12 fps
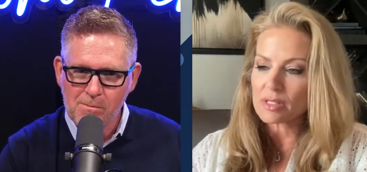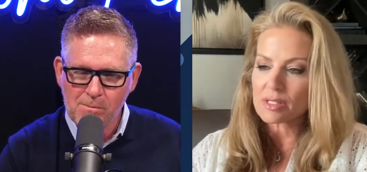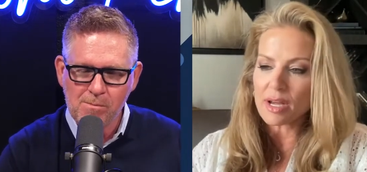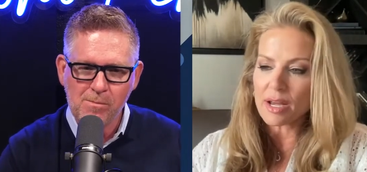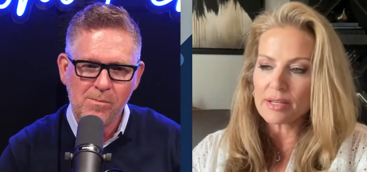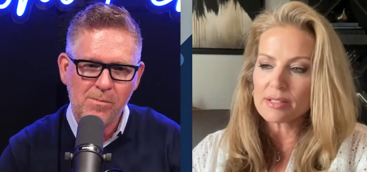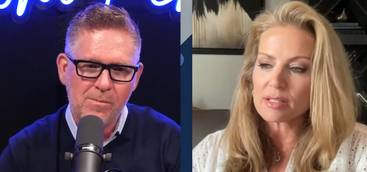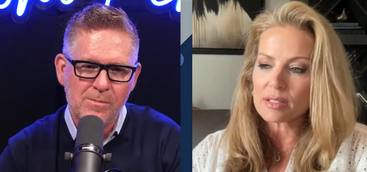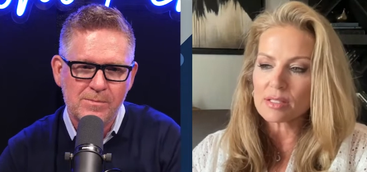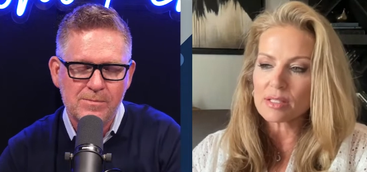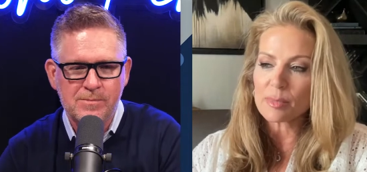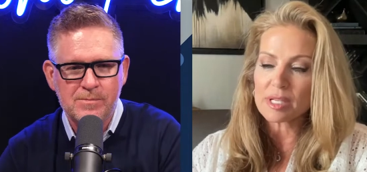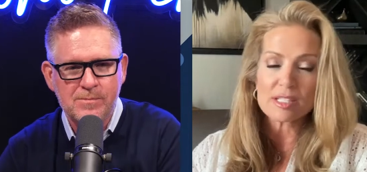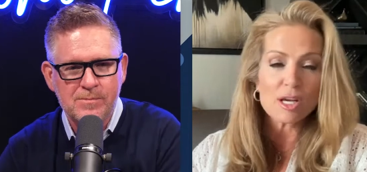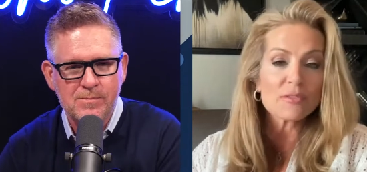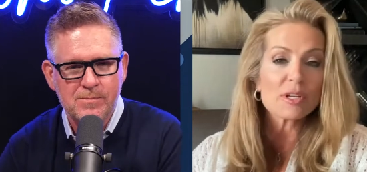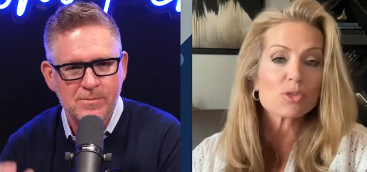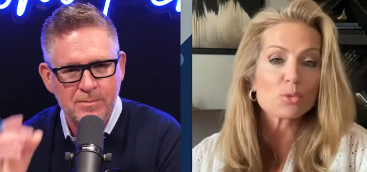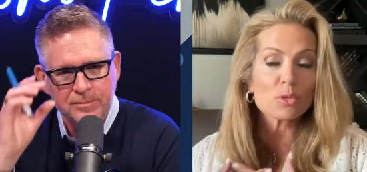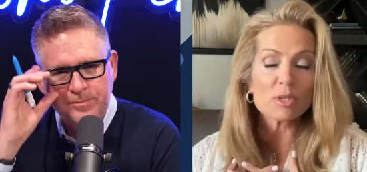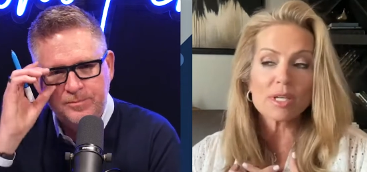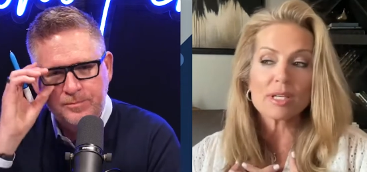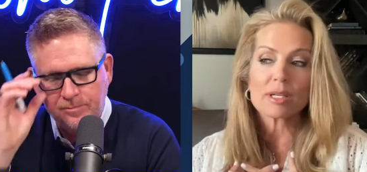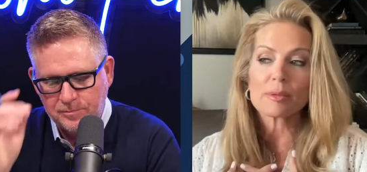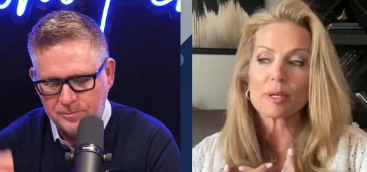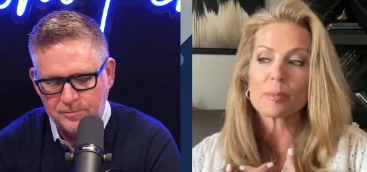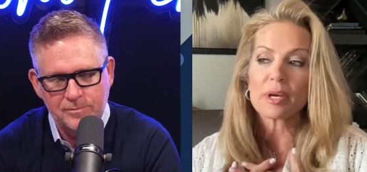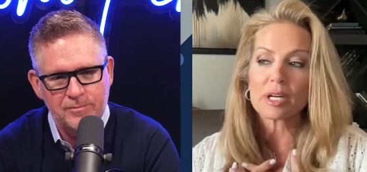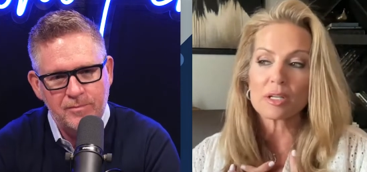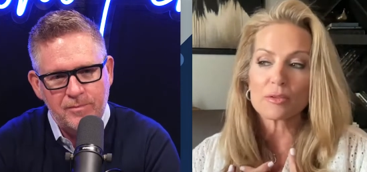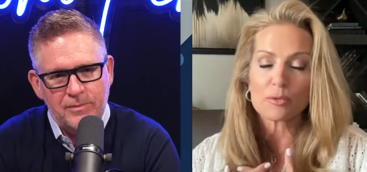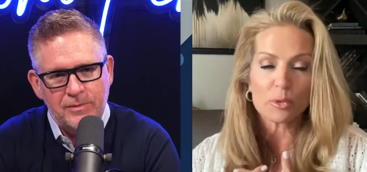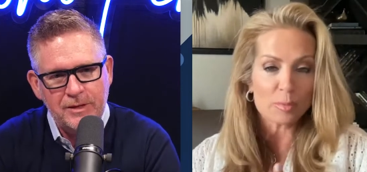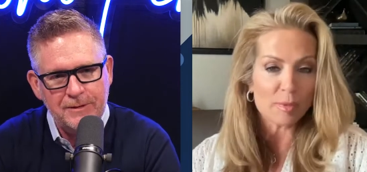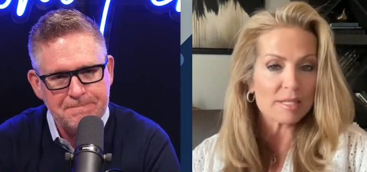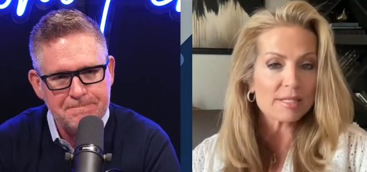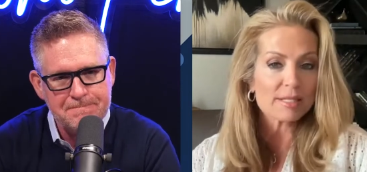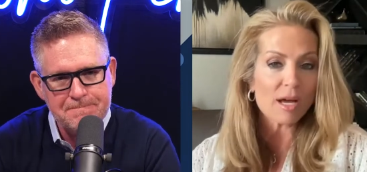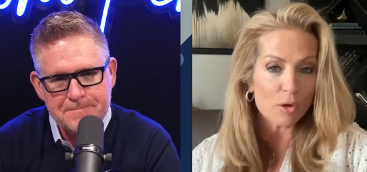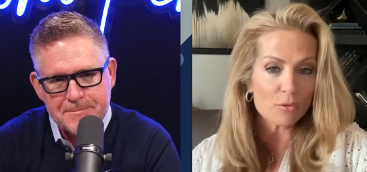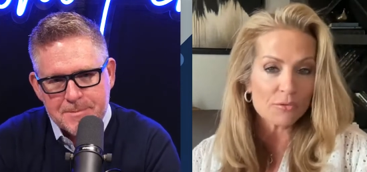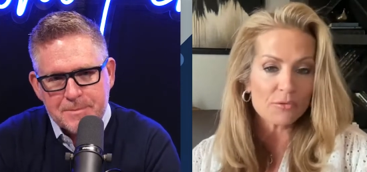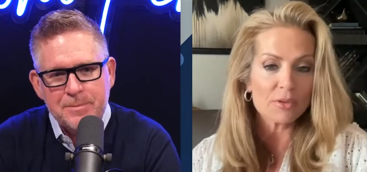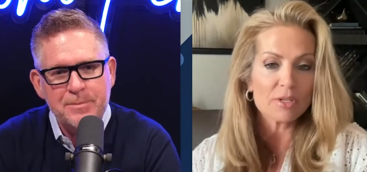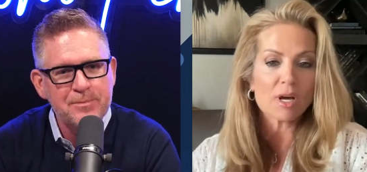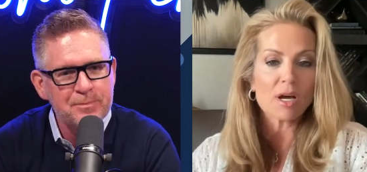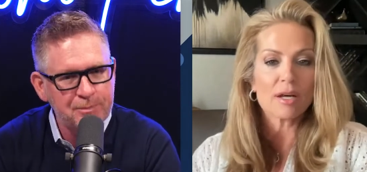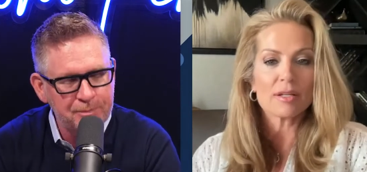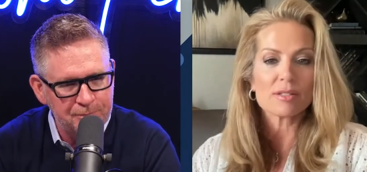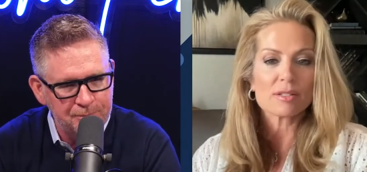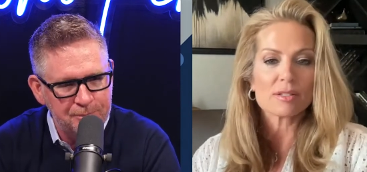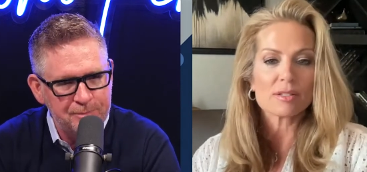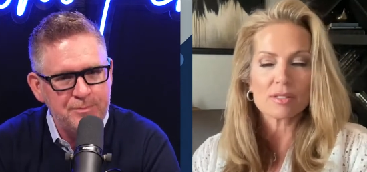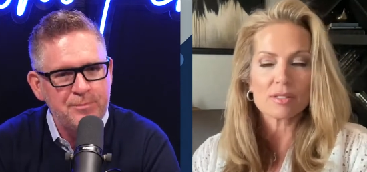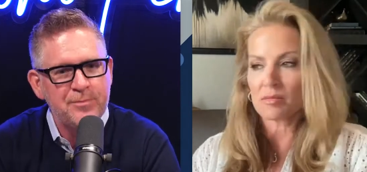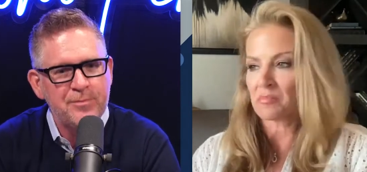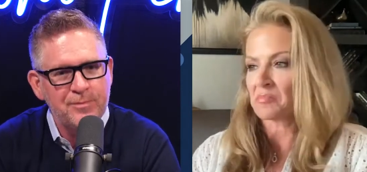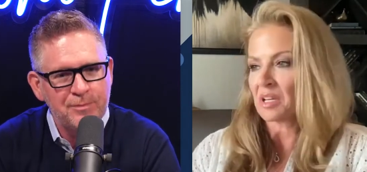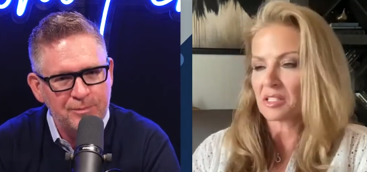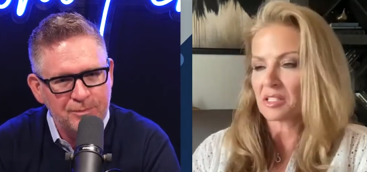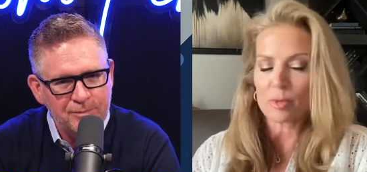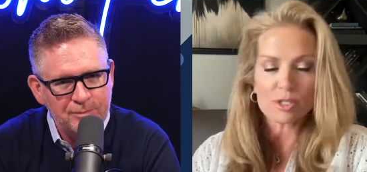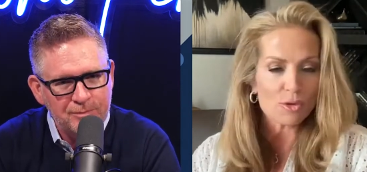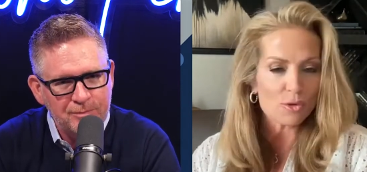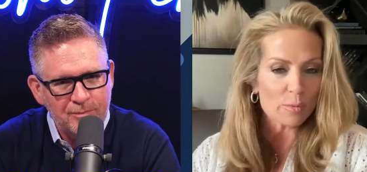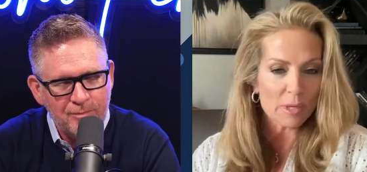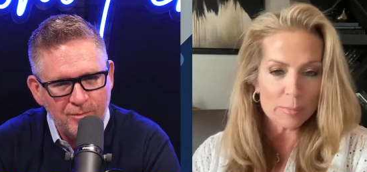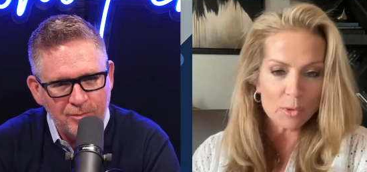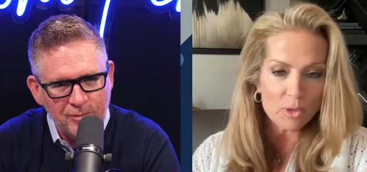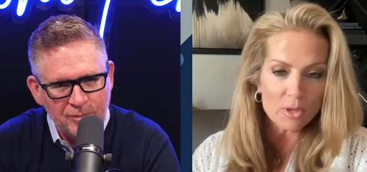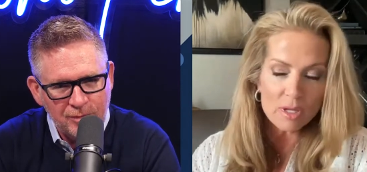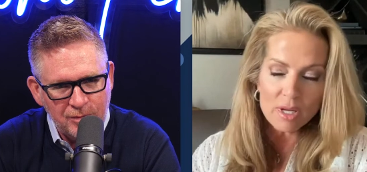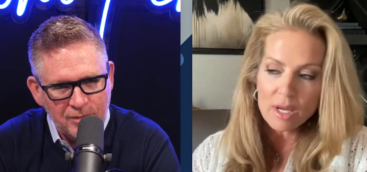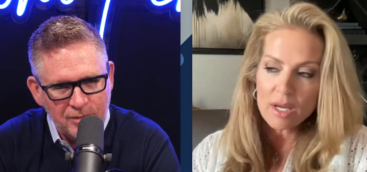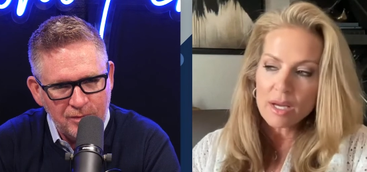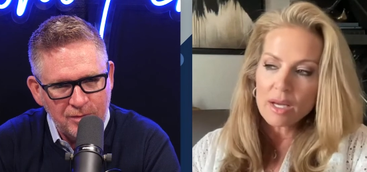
Speaker 1: side to myself and it's really competitive with myself not mm-hmm. as much other people